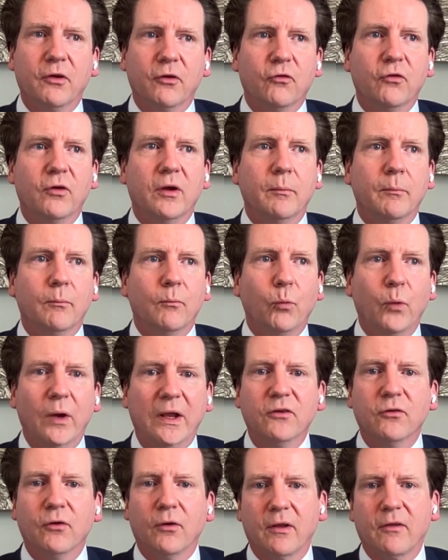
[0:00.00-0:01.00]
grim,
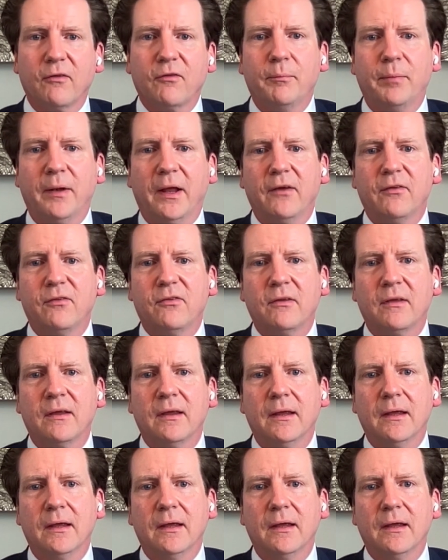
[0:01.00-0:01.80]
windowless place,